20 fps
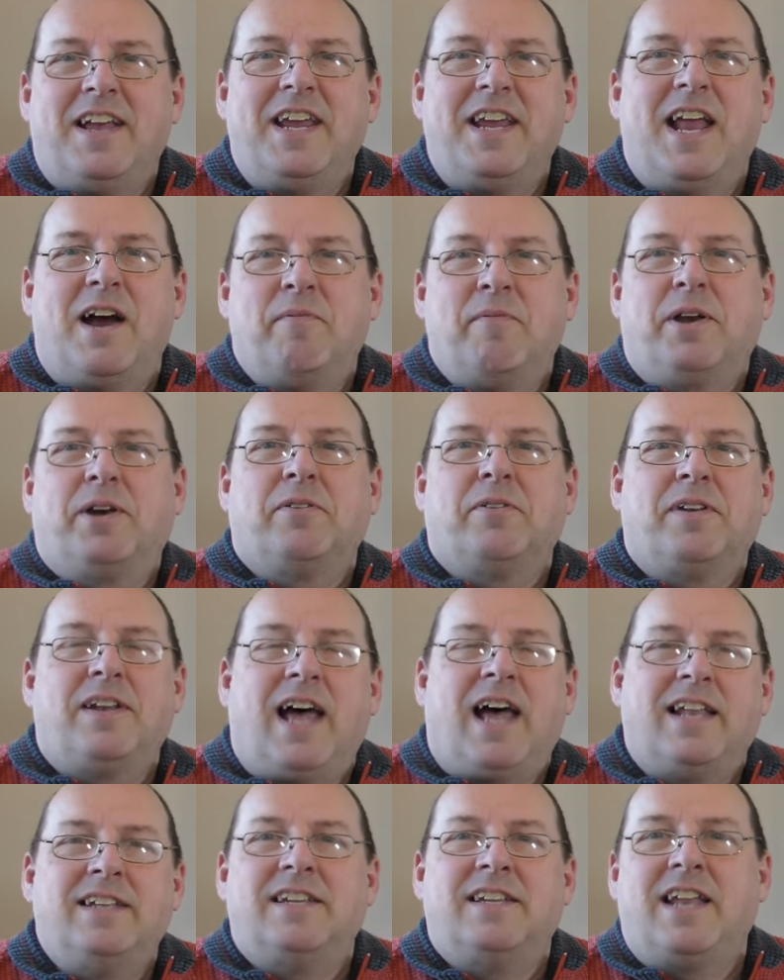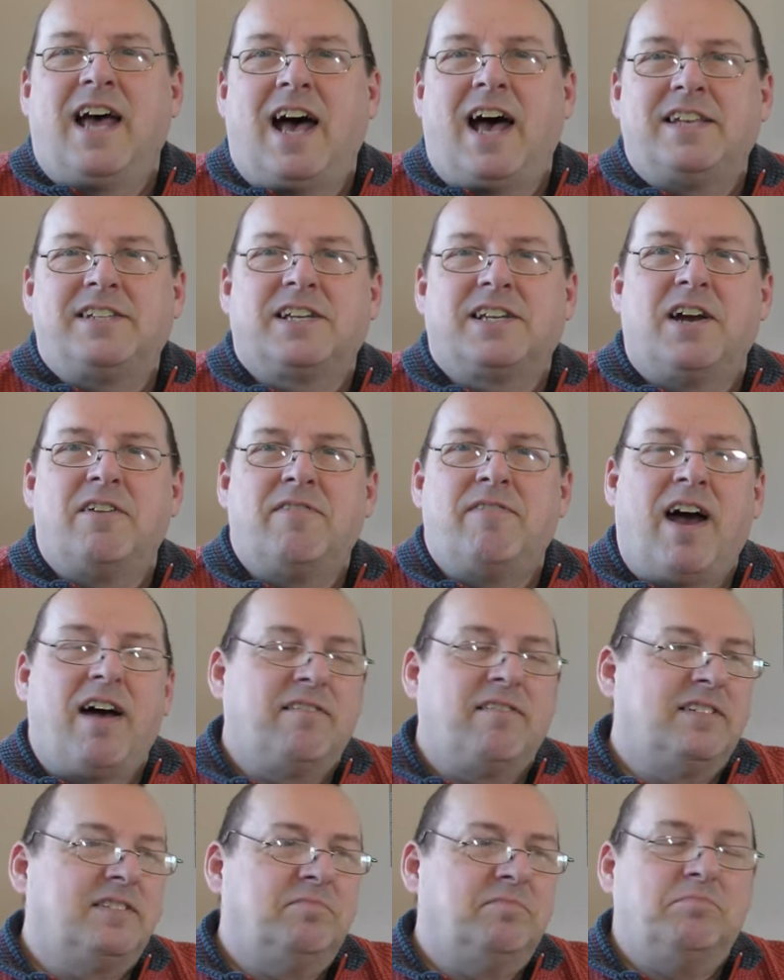we couldn't land and I had to go
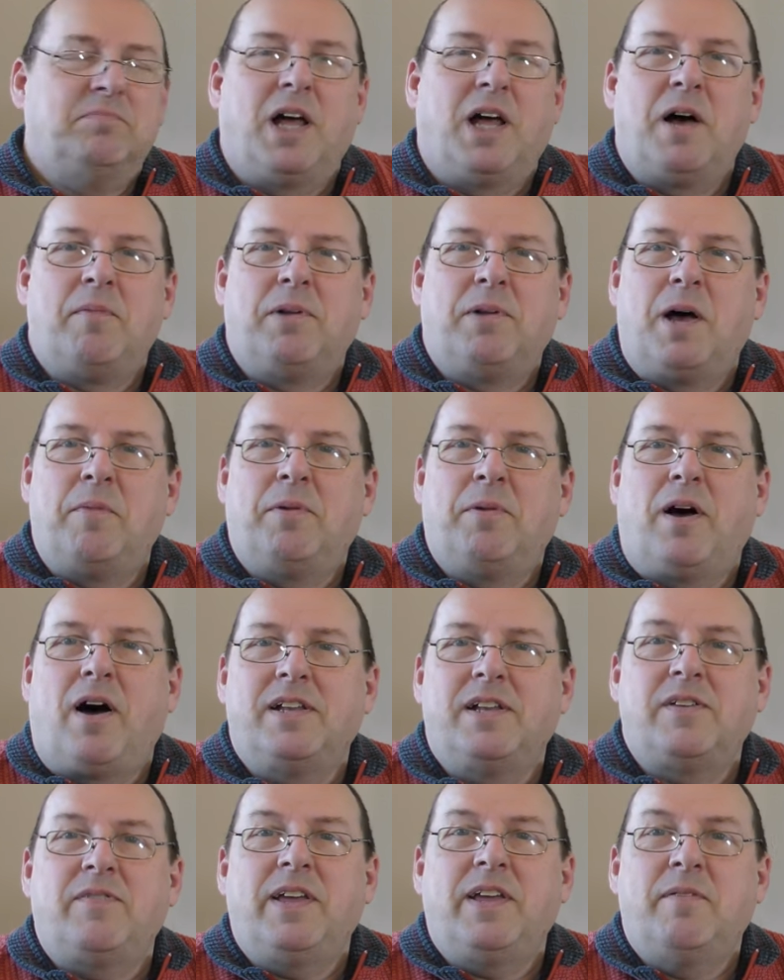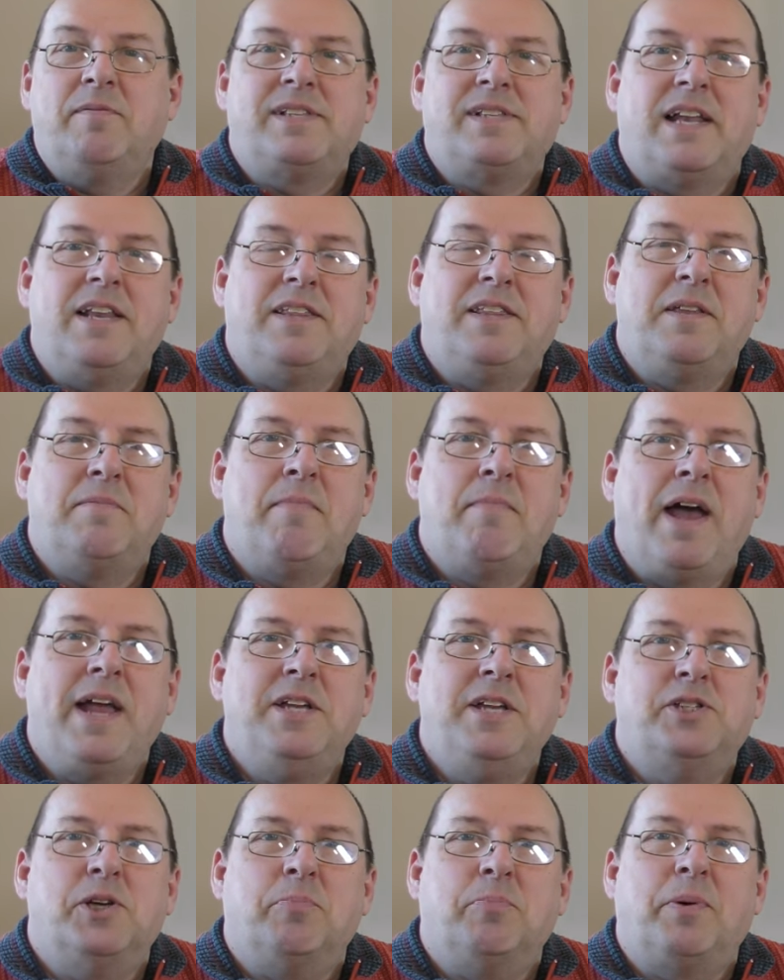round and blah blah blah." I don't think it was anything
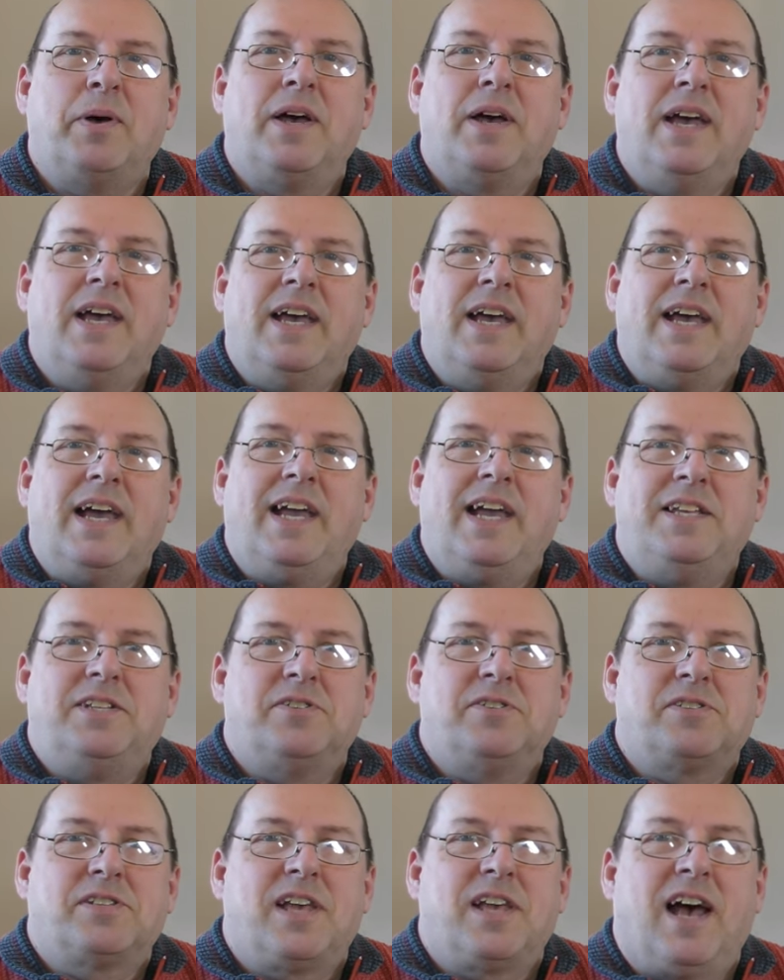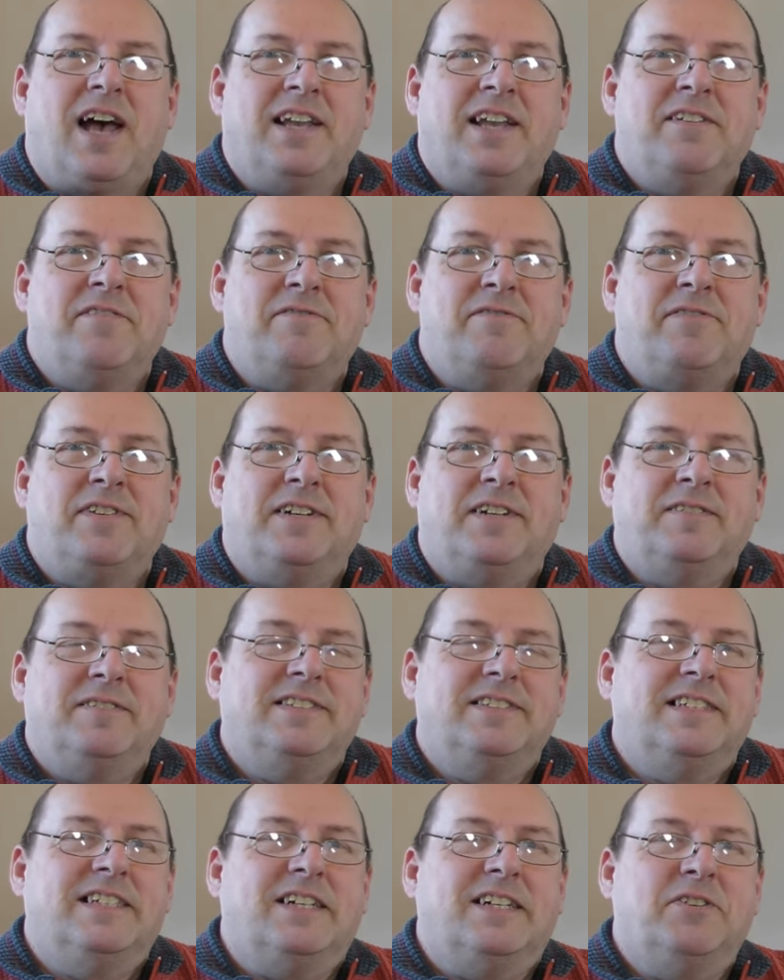major, but it does kind of
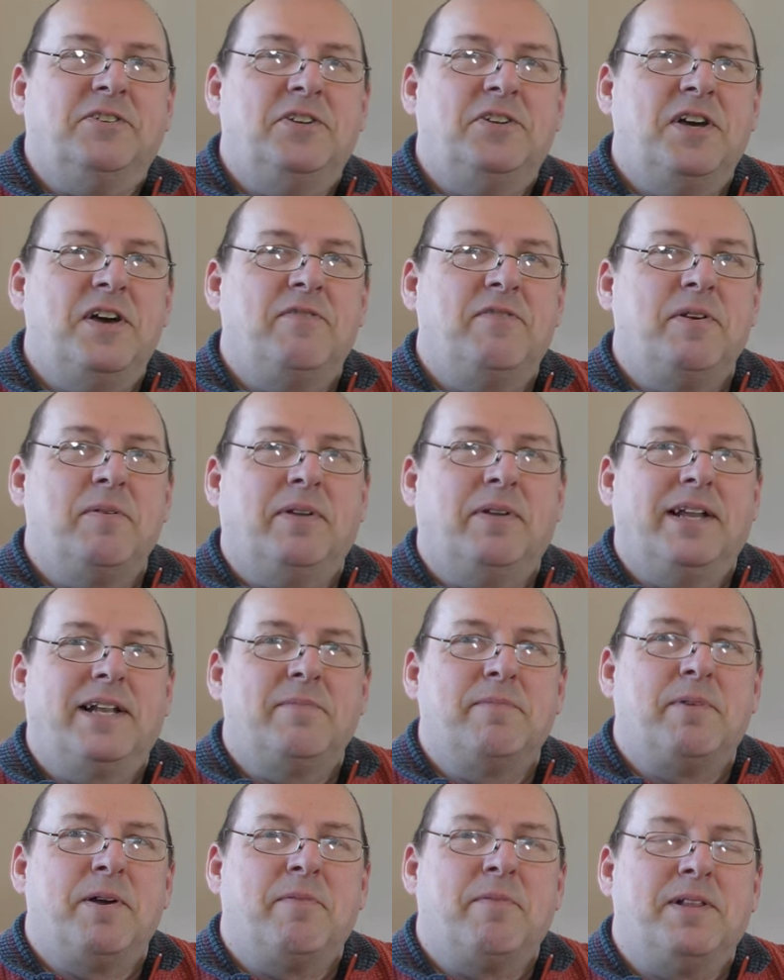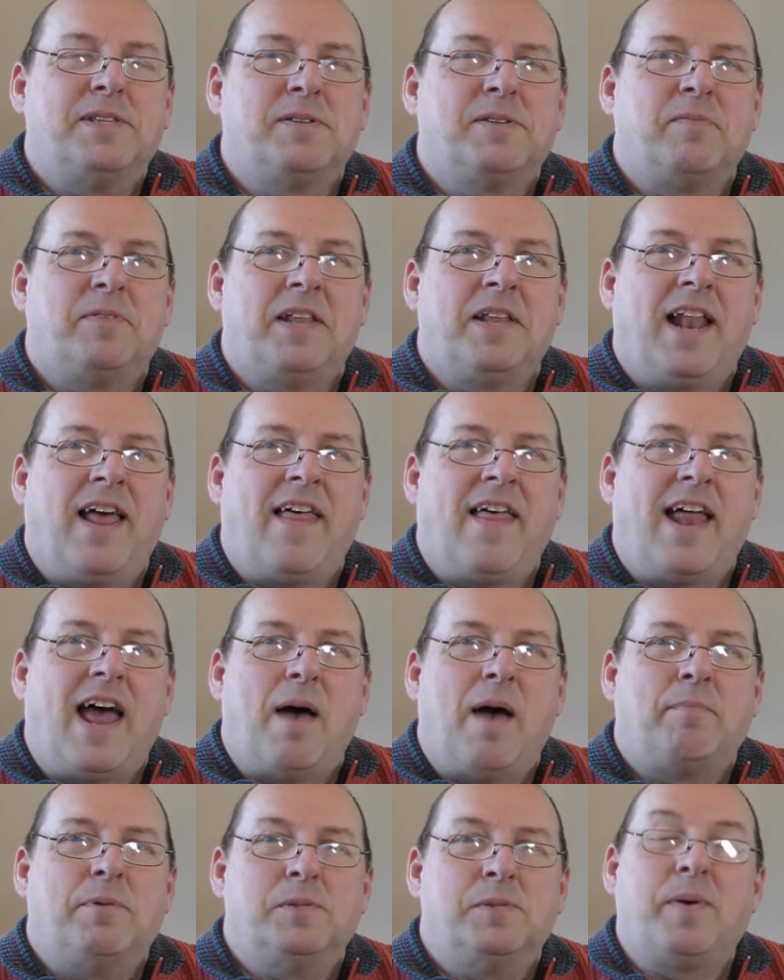unnerve you a little bit when something like that
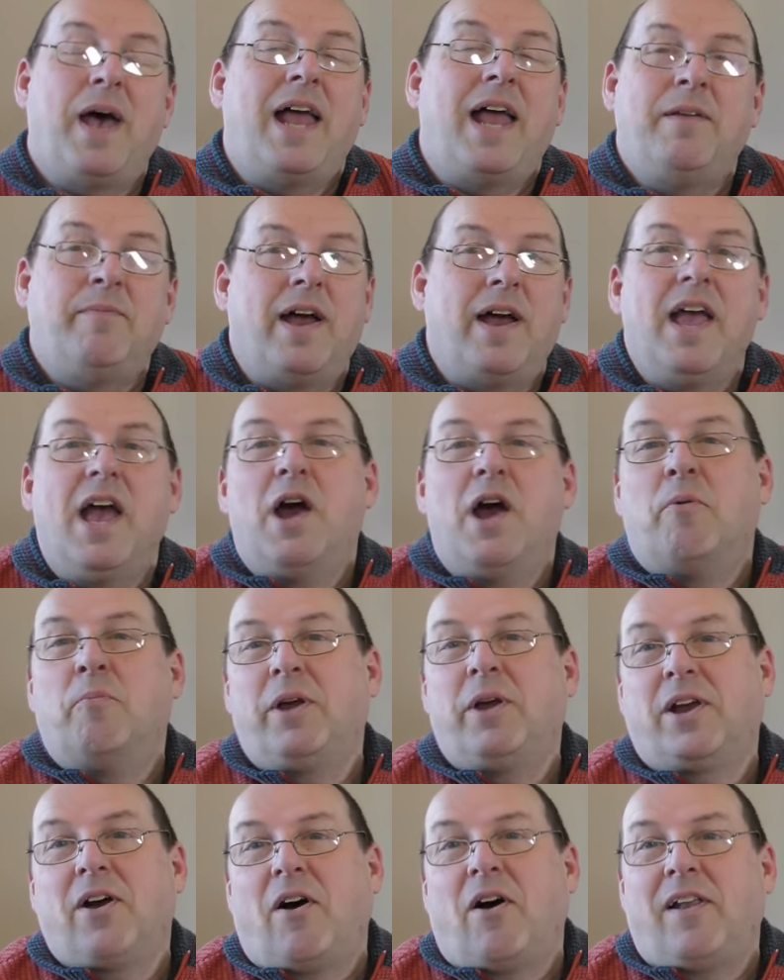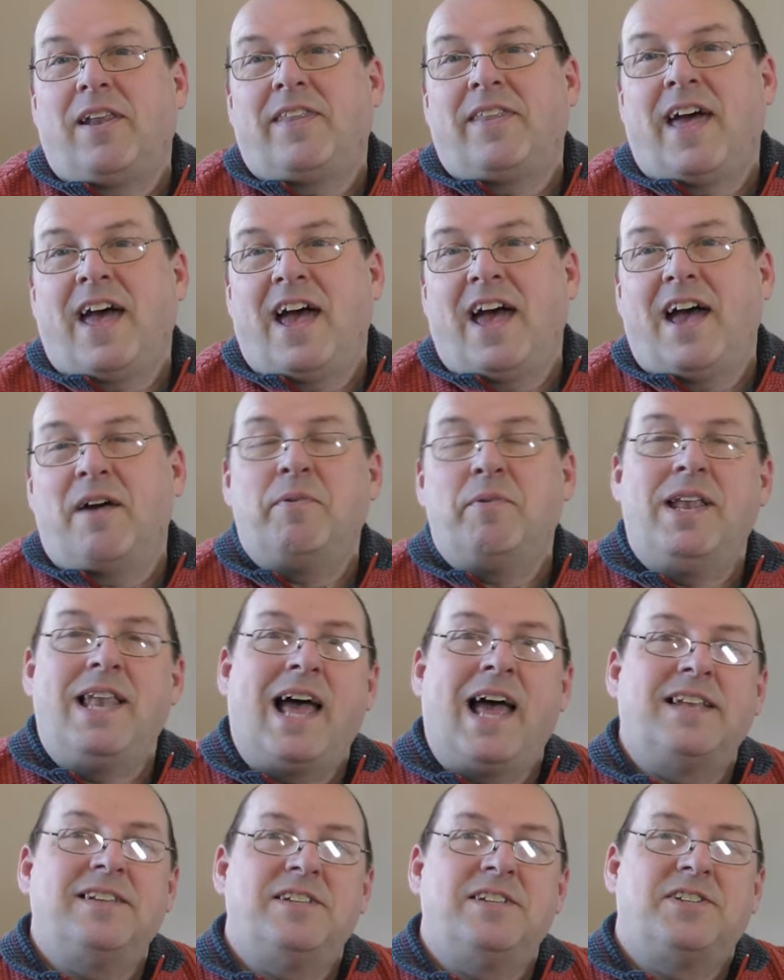happens. But anyway, we got there, we
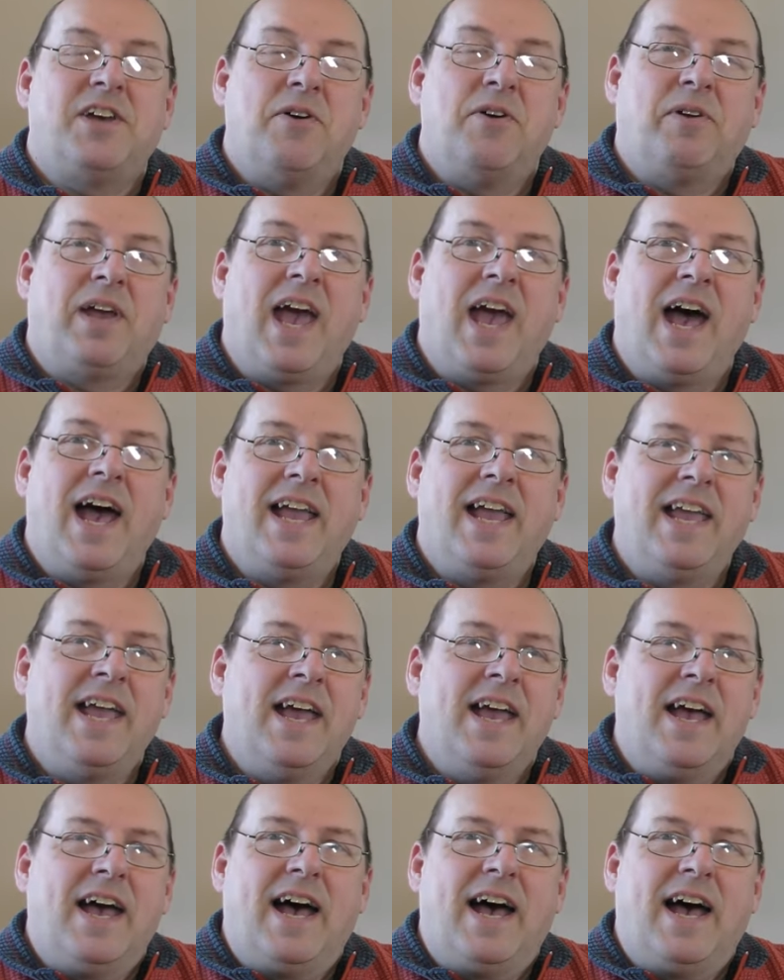landed okay,